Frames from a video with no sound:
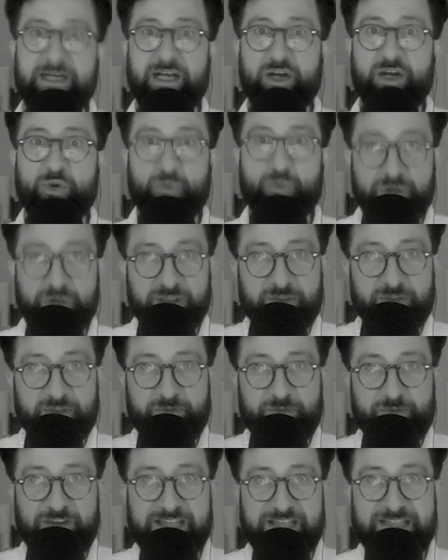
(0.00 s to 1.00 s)
with
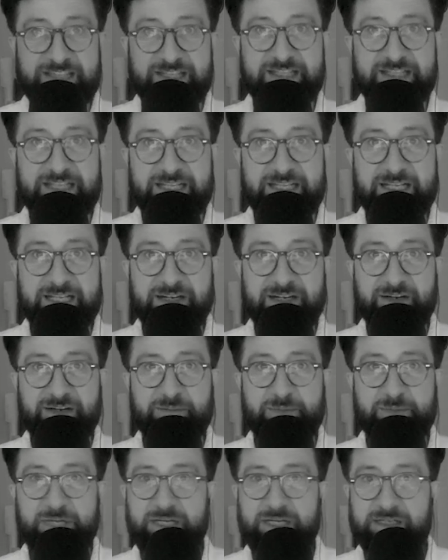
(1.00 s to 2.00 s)
faces in there,
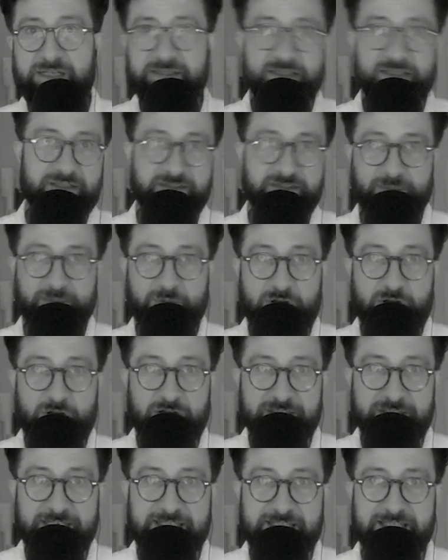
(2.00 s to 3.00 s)
because there's some
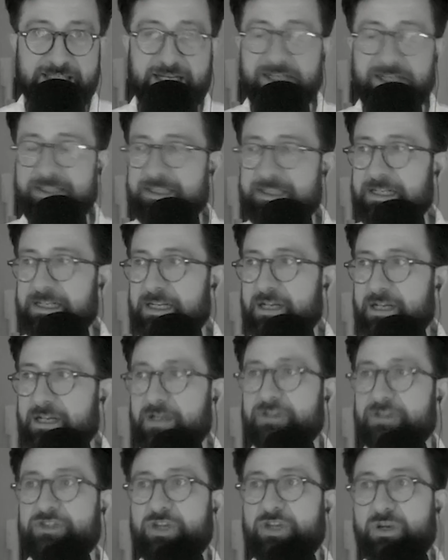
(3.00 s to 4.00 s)
laws against that.
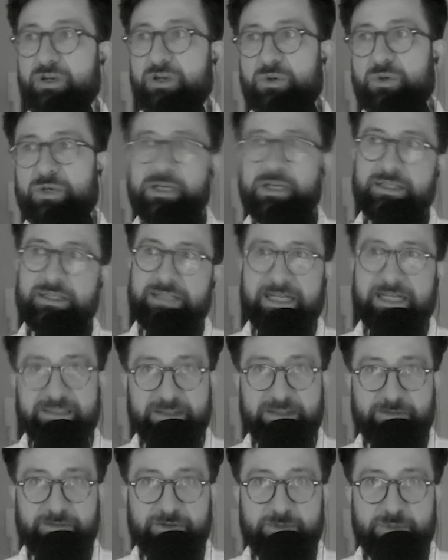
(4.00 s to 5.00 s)
So that's
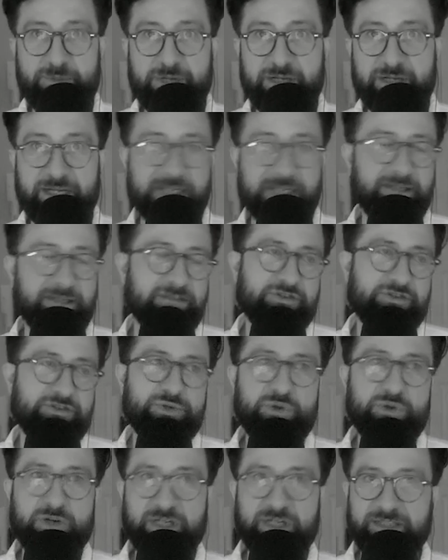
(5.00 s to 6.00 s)
different. But like in New
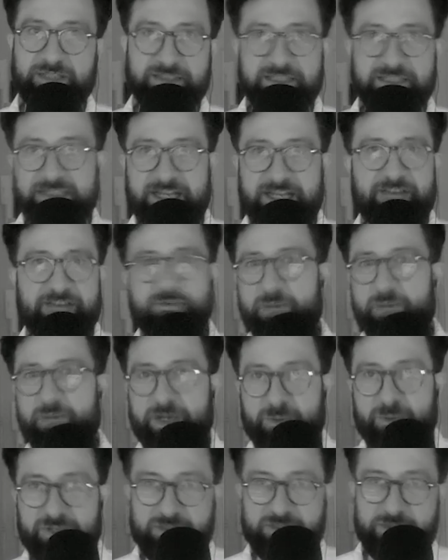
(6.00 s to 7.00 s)
York, it's easy. Everybody
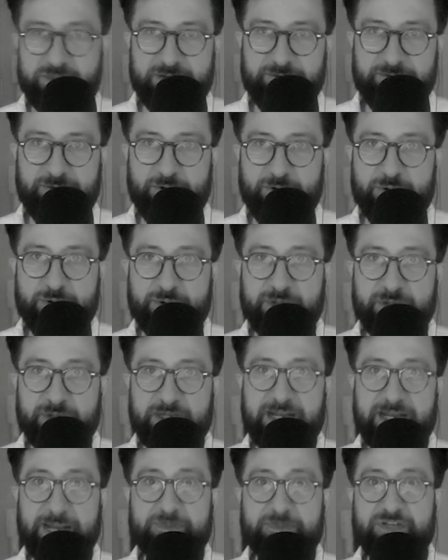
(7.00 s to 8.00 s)
wants to be in a photo.
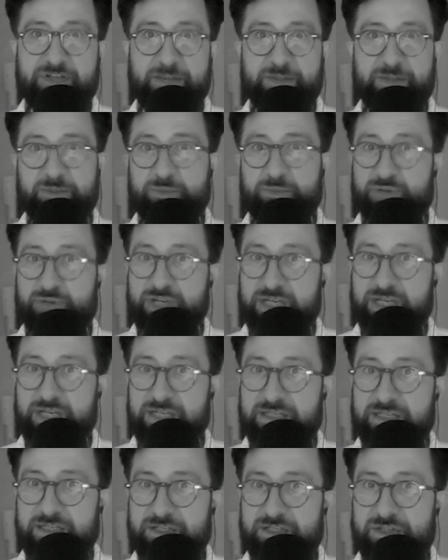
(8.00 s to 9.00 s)
In Amsterdam, it's pretty
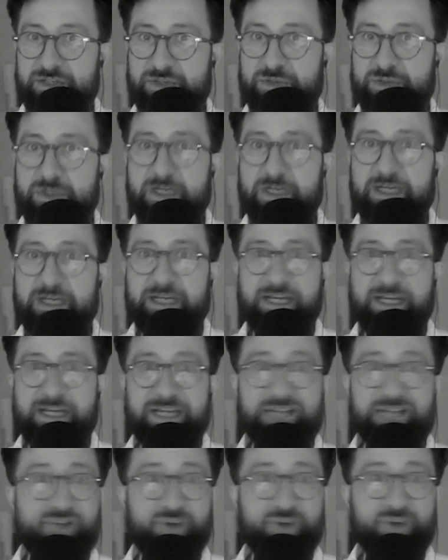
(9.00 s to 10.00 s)
easy too.
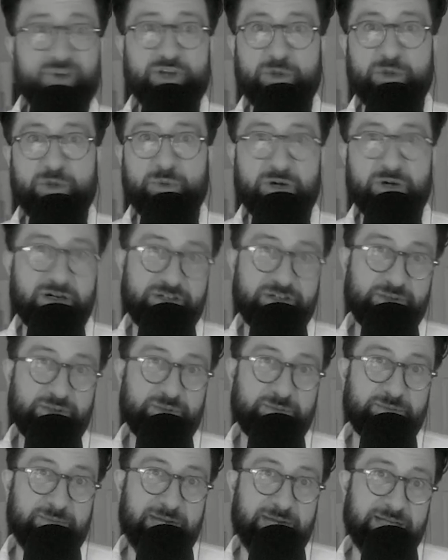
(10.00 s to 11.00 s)
In Tokyo, where you
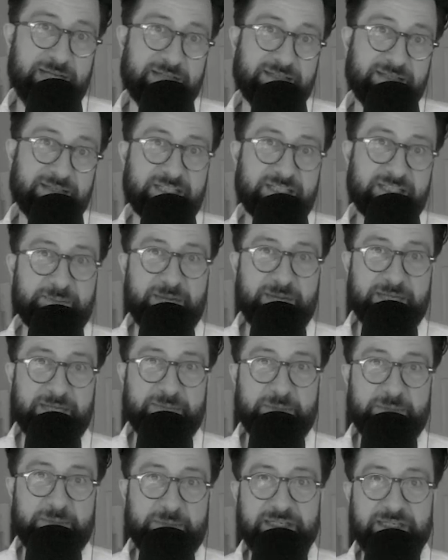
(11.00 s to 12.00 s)
might expect
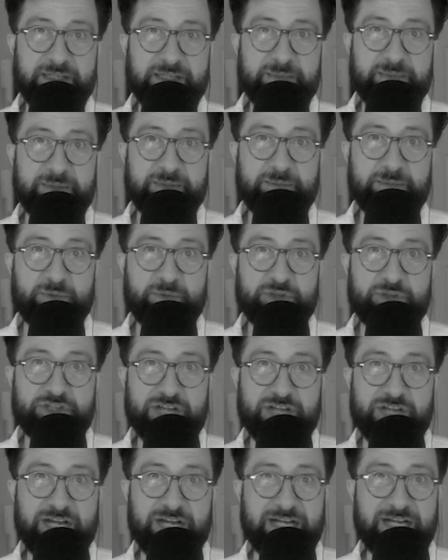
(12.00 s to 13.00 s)
people to be a little bit
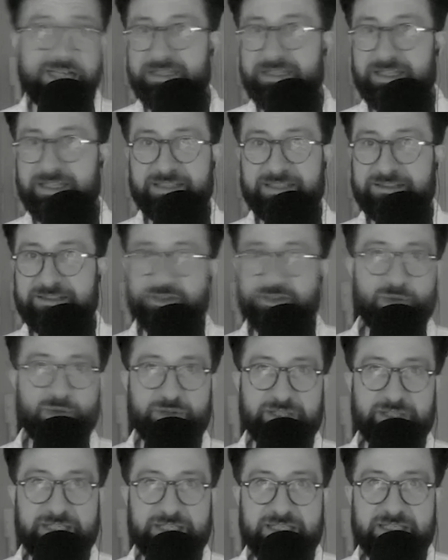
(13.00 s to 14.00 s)
more shy, it's
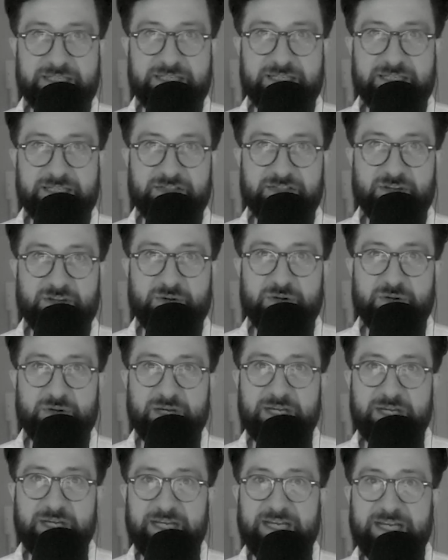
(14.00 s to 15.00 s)
totally easy. So
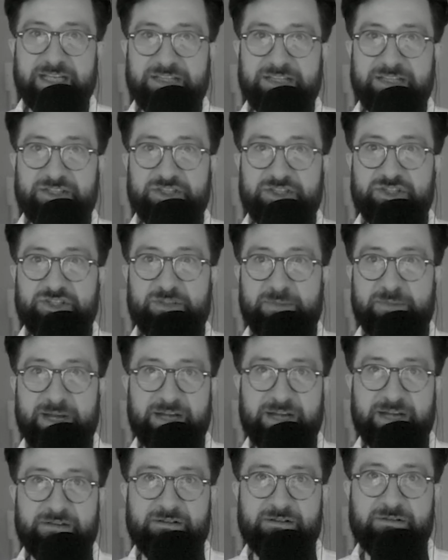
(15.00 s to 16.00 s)
it's just a
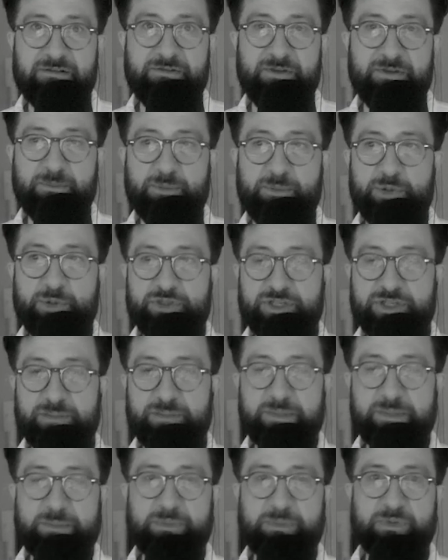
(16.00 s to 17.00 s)
matter of approaching
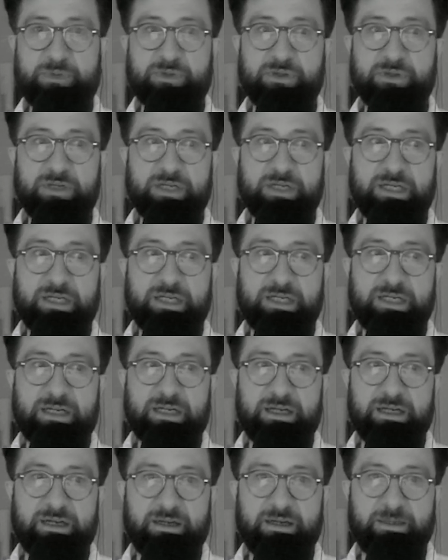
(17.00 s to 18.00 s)
people
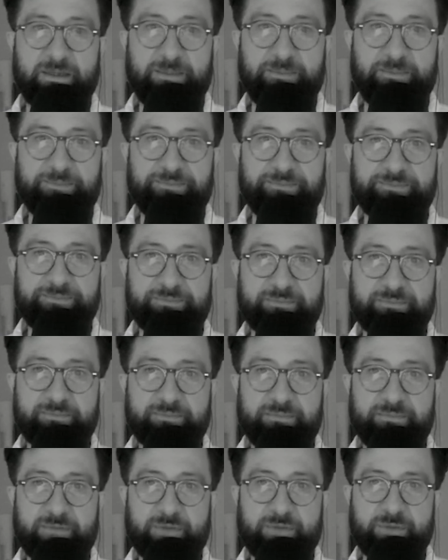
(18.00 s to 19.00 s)

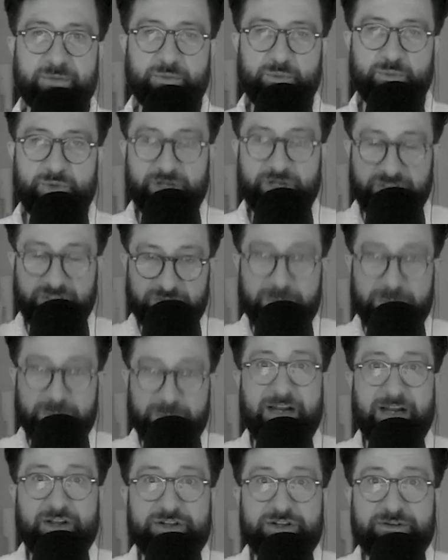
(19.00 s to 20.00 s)
with a
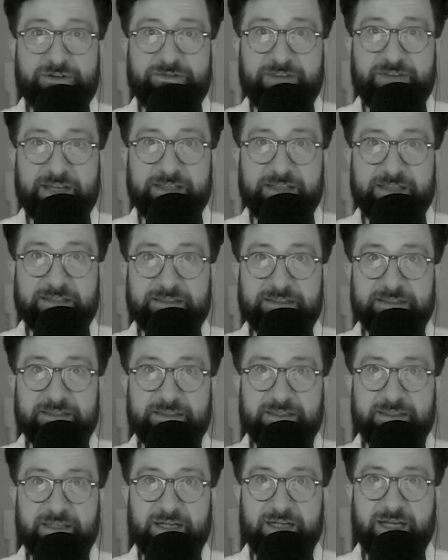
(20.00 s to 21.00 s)
smile on your face
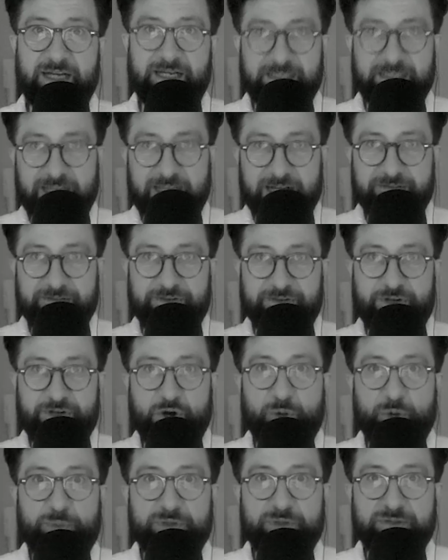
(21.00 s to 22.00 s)
and kind of an
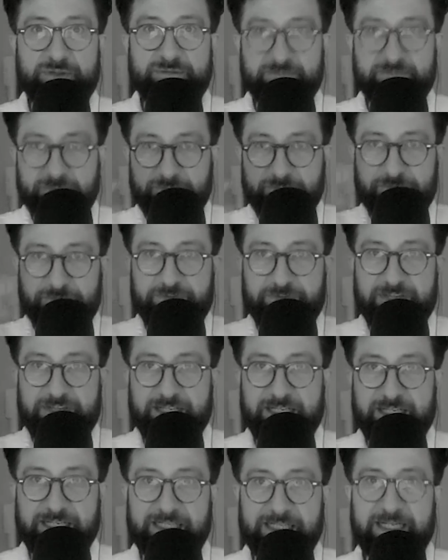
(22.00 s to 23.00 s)
open
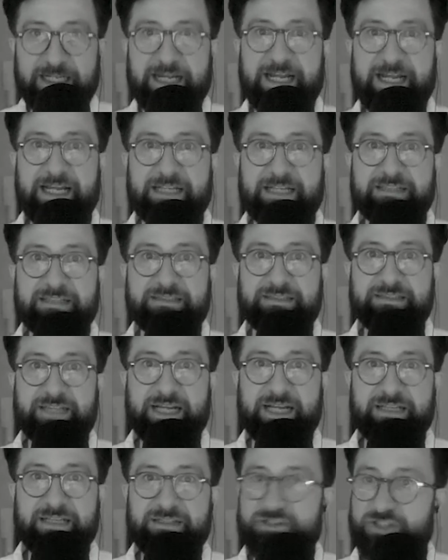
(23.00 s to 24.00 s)
feeling, and
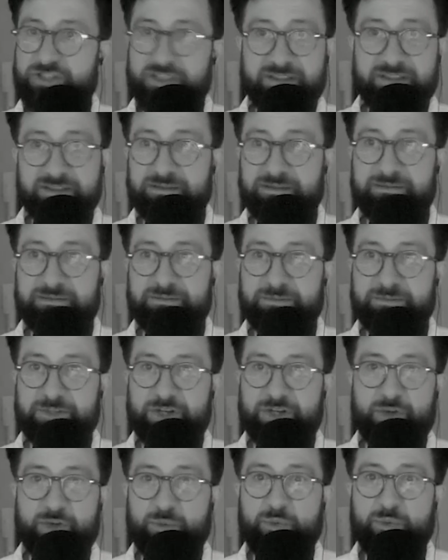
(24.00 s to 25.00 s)
just,
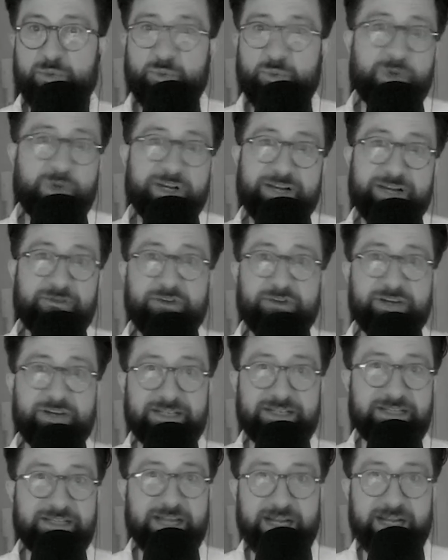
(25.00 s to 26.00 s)
whatever it is
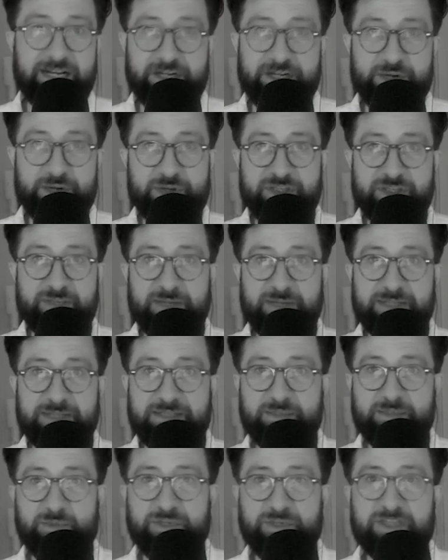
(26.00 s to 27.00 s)
that I notice about
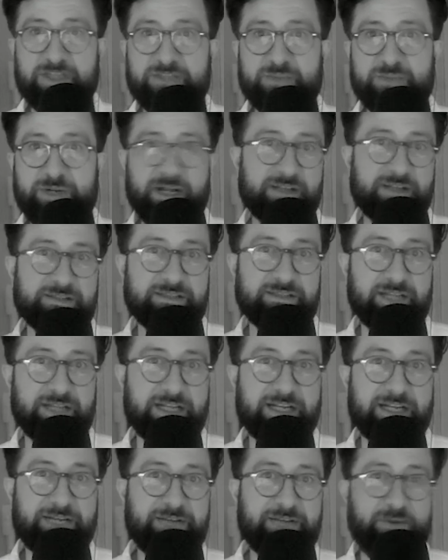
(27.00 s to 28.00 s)
someone is what I'll
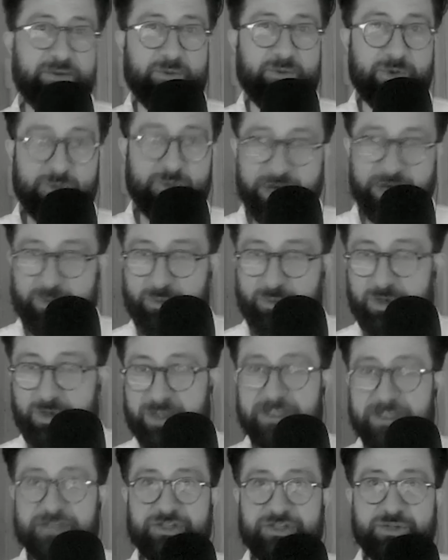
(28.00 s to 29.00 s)
like. If I
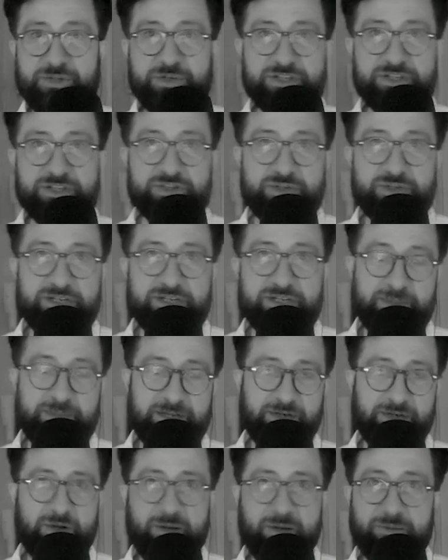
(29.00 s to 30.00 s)
walked into you on the street and I'd be
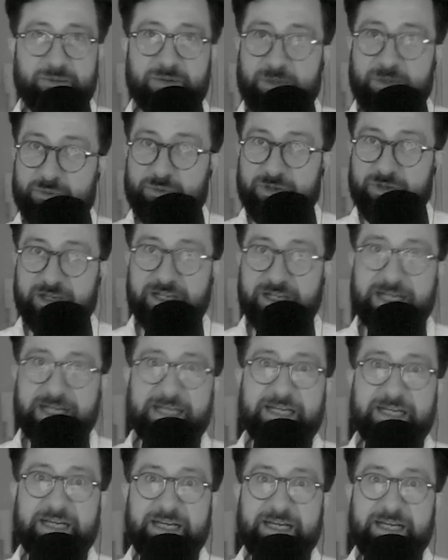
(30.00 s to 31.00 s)
like, "Oh, I really like
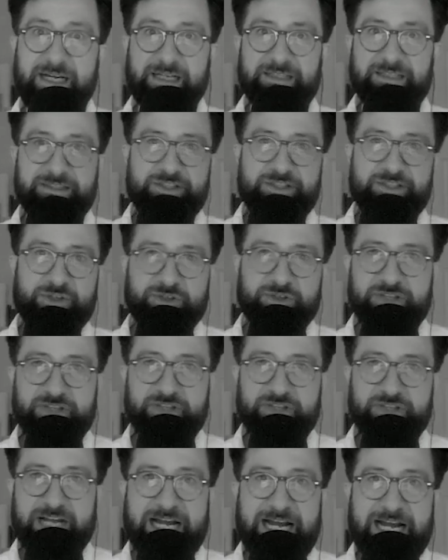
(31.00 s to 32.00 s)

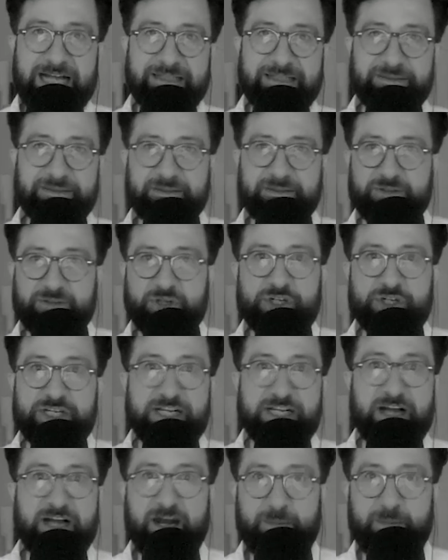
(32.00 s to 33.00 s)
the hat hoodie
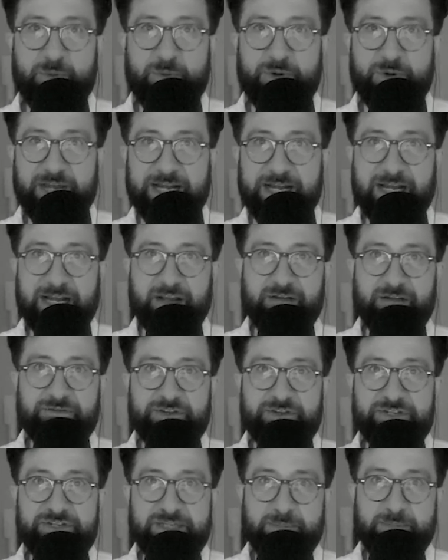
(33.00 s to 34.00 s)
combo. Like, I love the
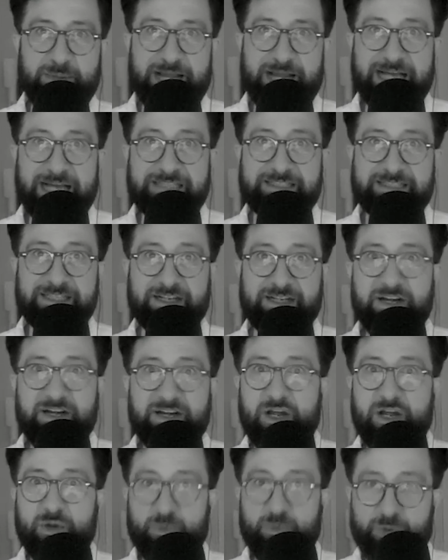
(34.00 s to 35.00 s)
deep blacks here.
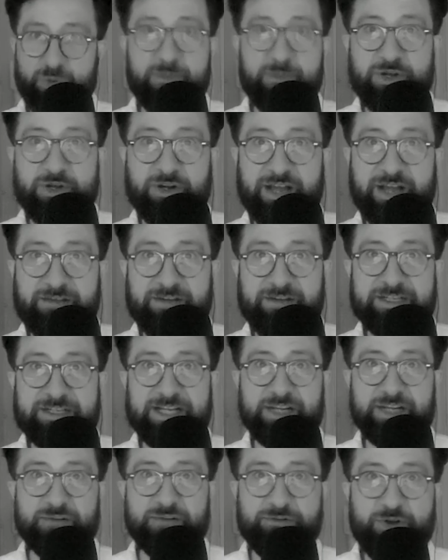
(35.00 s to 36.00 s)
Would it be okay if I
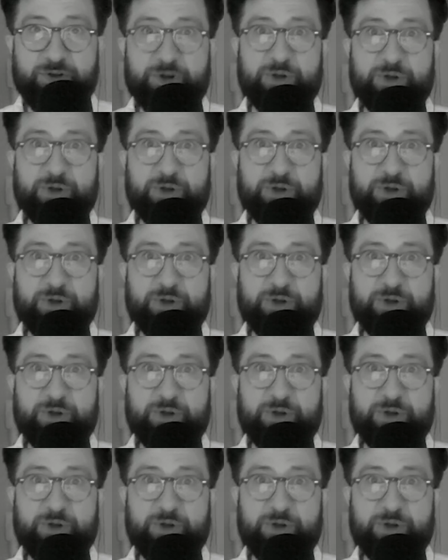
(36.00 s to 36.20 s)
take your photo?